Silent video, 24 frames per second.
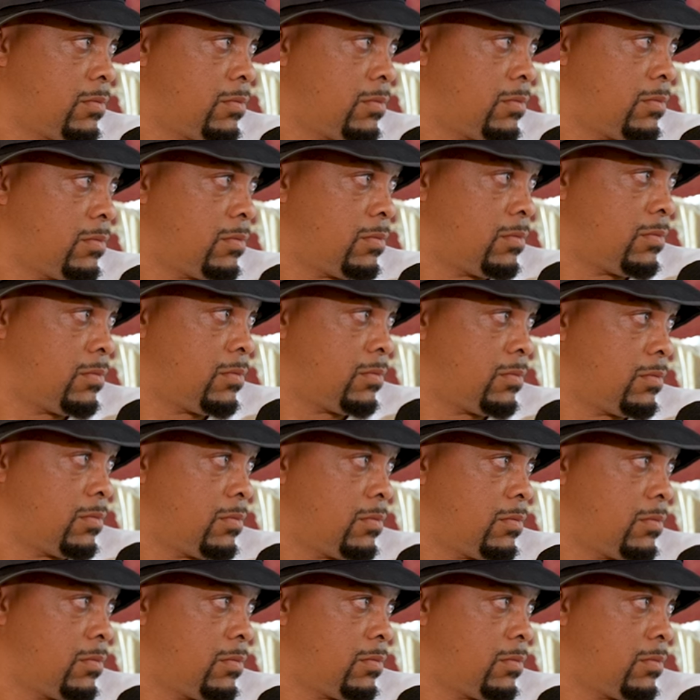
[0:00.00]

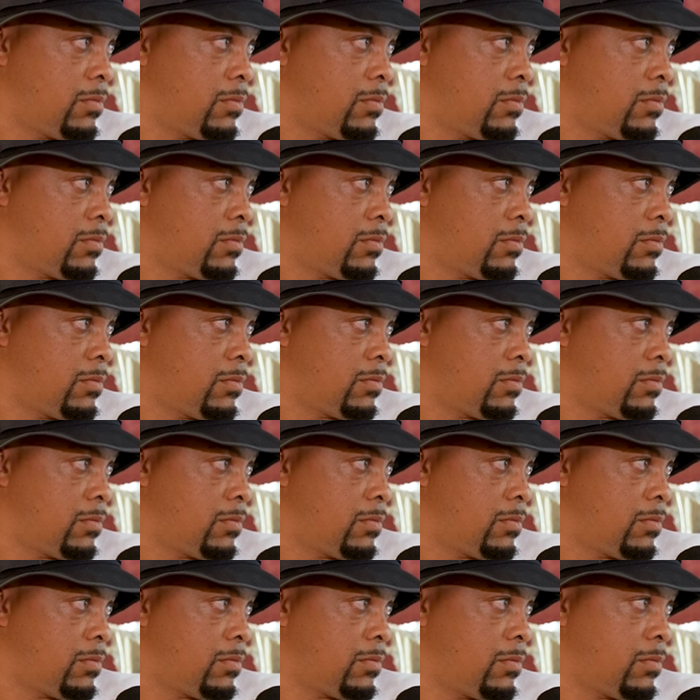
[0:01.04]

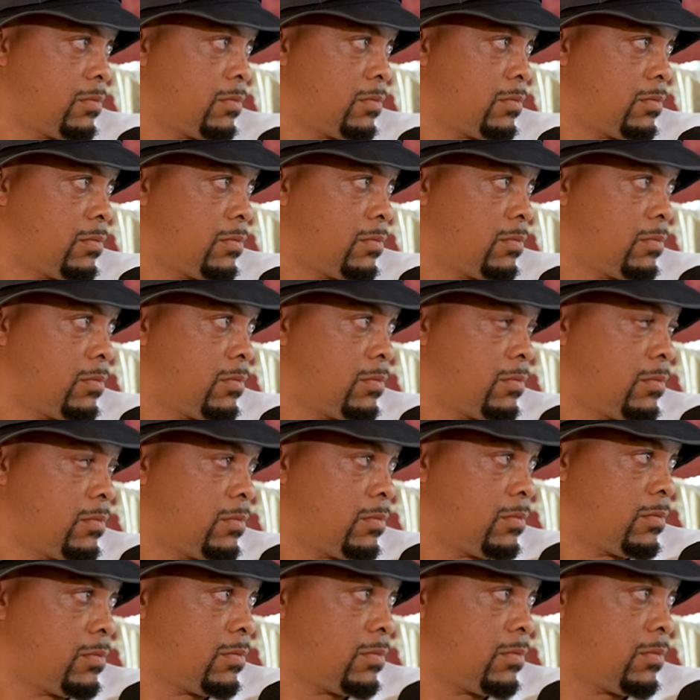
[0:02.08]

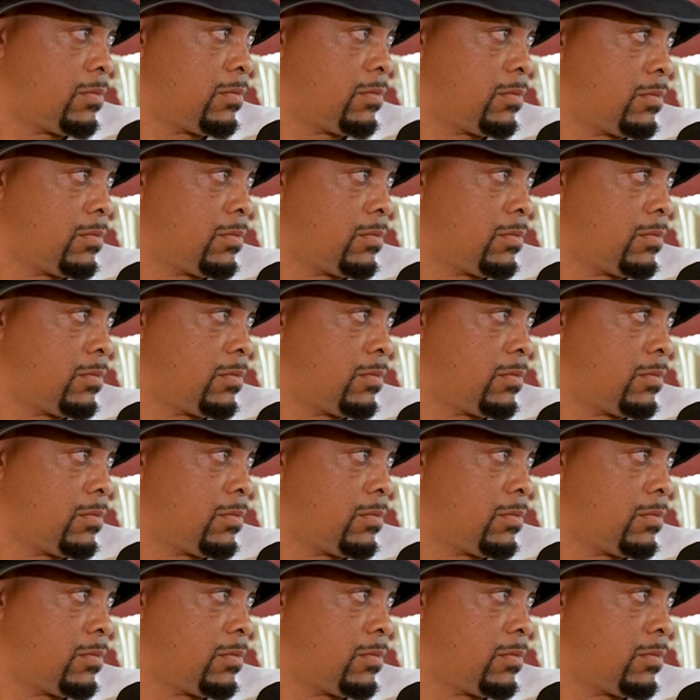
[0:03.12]
The person shown says nothing.